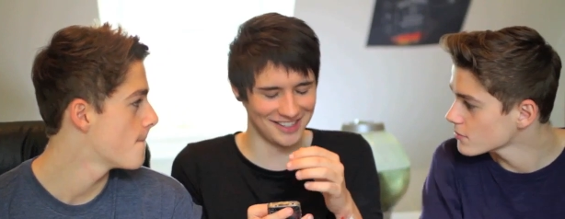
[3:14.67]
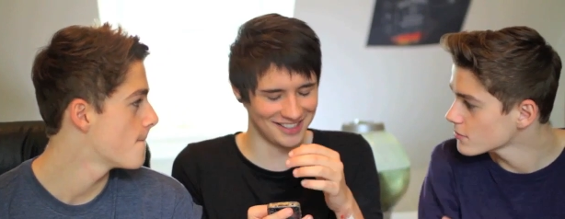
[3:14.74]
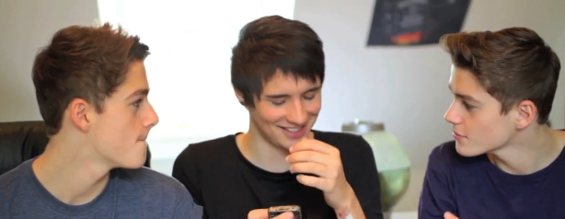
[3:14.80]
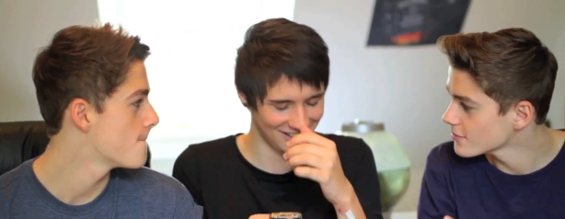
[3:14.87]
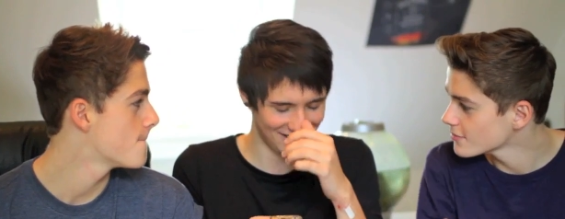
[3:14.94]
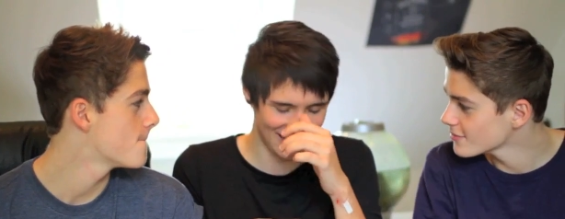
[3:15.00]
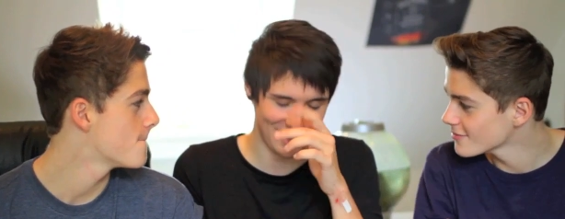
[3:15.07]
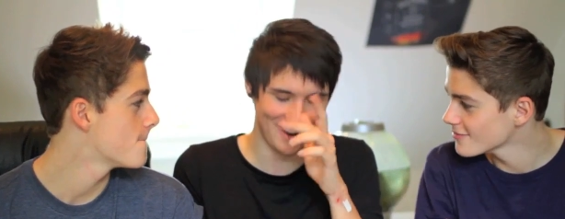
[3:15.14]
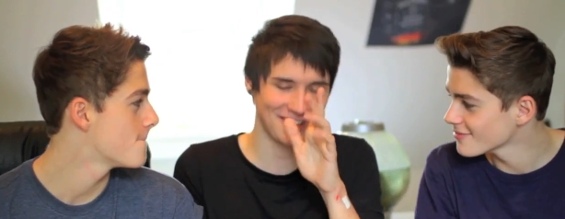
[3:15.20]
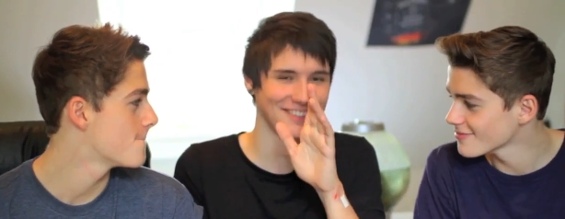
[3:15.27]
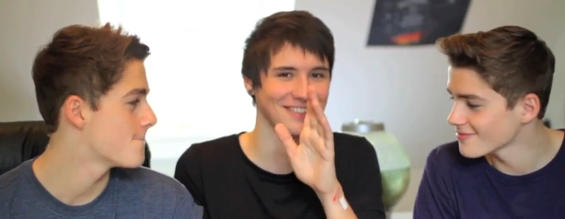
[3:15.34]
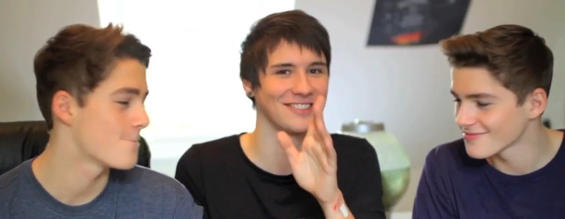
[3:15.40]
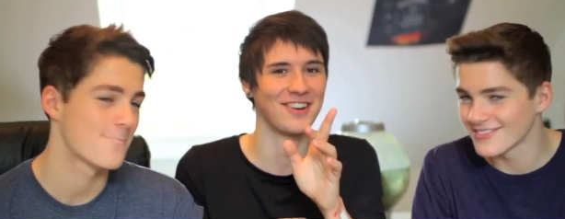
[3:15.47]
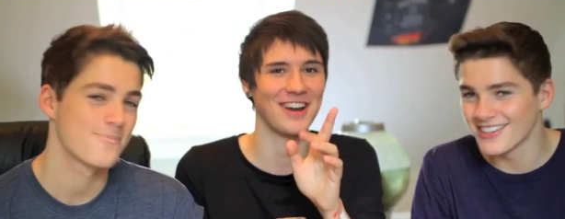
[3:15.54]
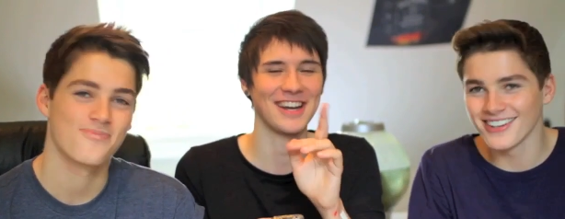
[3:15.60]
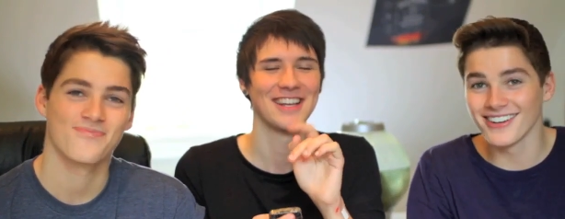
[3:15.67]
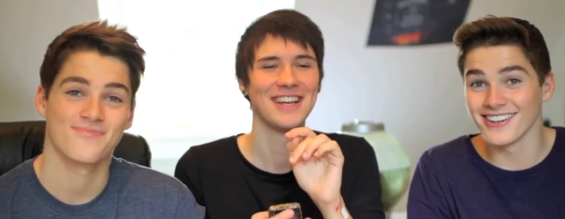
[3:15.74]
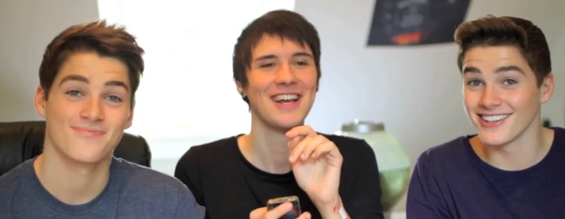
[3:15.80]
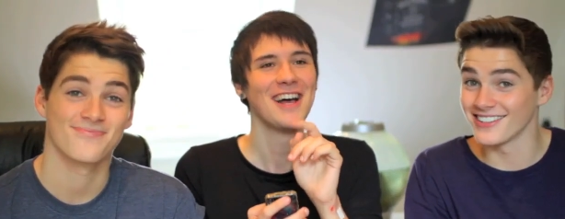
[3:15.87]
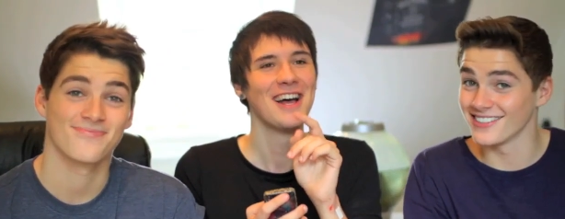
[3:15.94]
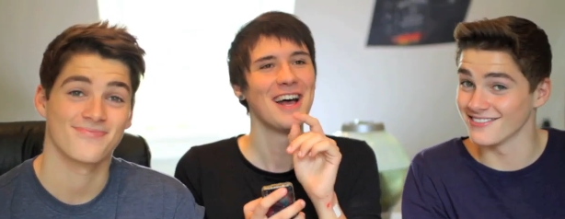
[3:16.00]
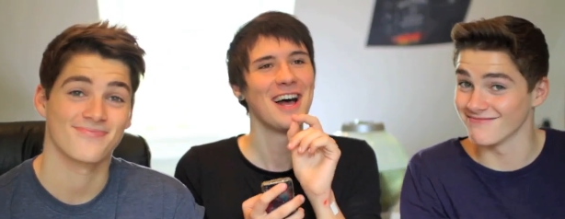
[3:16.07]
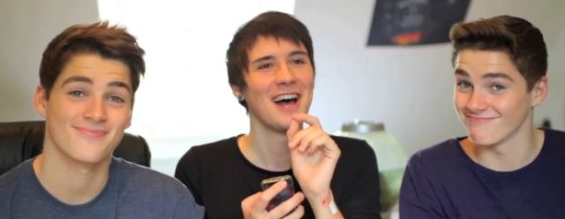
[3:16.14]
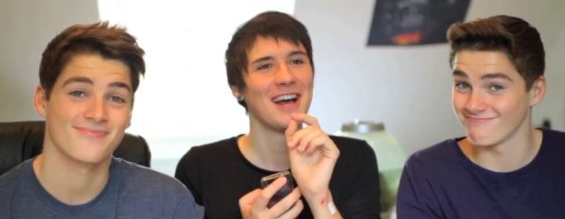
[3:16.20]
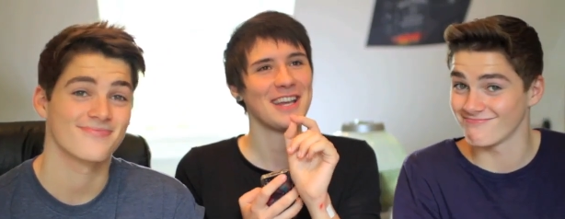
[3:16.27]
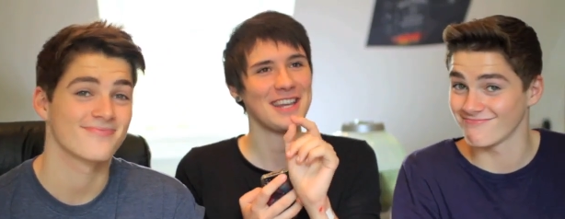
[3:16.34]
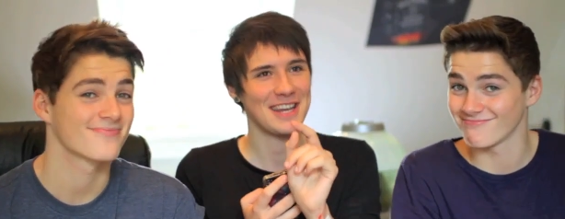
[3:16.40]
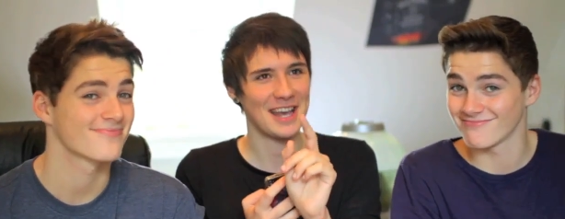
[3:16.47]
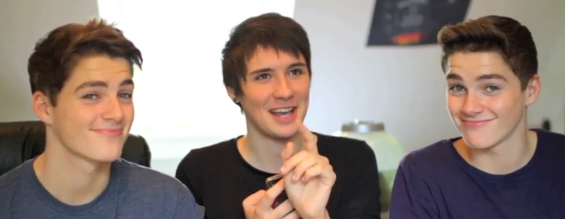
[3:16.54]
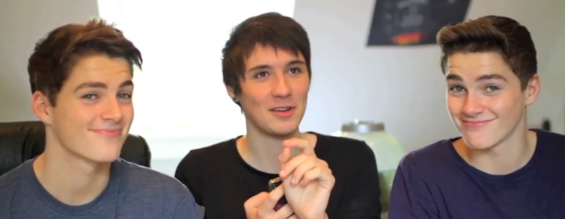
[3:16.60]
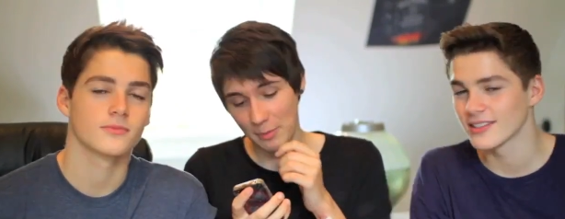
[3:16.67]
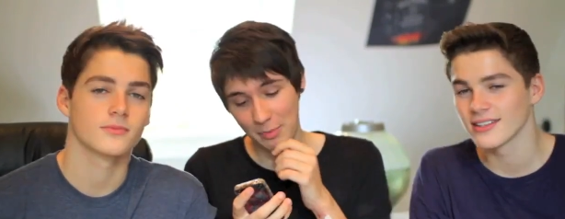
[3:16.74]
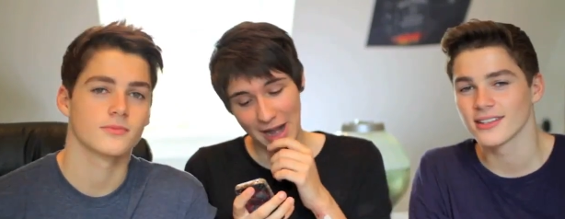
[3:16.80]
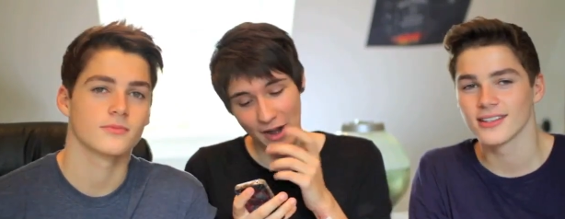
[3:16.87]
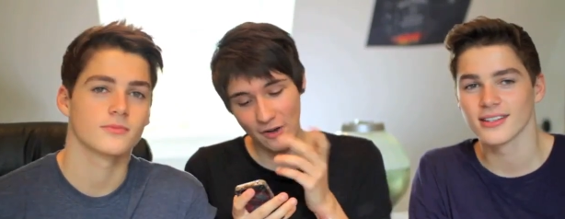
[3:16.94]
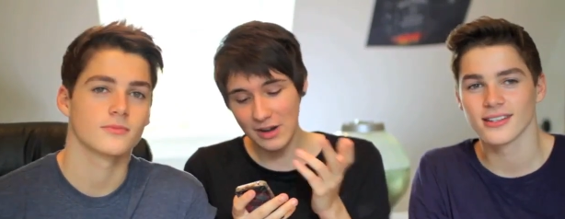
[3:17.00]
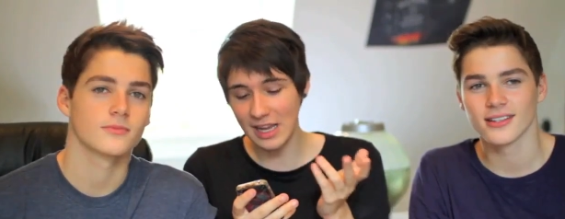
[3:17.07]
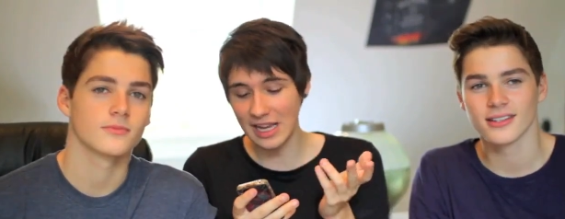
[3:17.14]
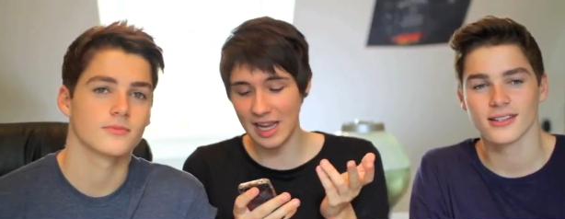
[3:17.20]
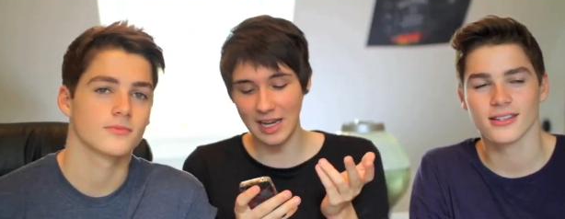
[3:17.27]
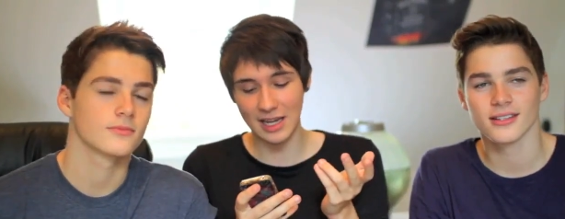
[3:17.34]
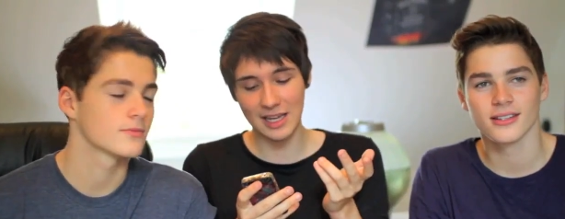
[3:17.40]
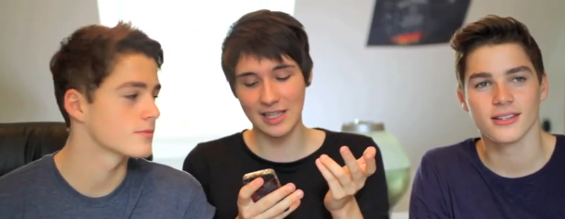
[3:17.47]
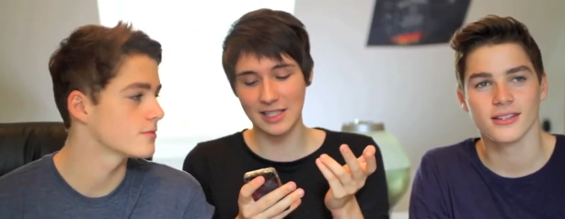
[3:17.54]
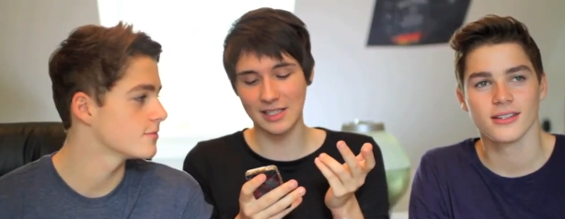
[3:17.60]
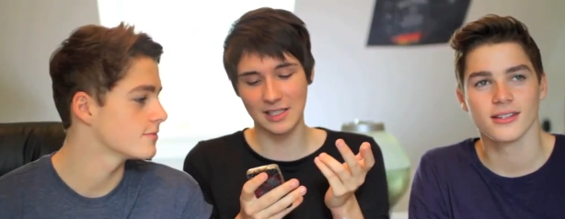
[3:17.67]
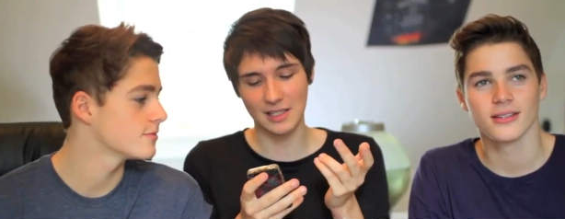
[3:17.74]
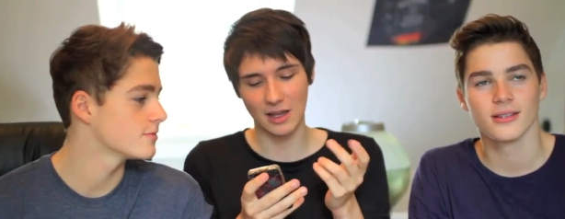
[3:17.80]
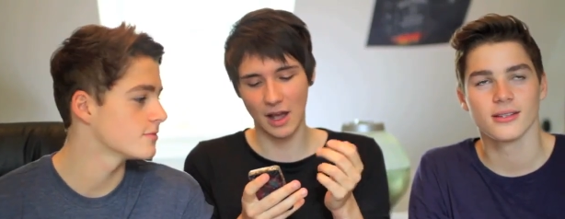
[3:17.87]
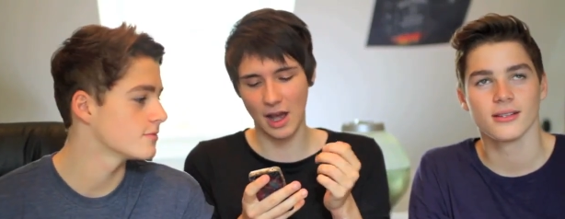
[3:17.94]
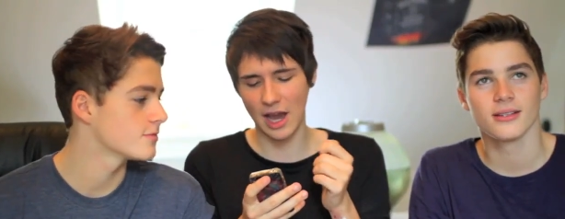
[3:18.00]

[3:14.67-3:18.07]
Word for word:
Speaker 1: Okay, right. Oh. Yeah, apparently it is.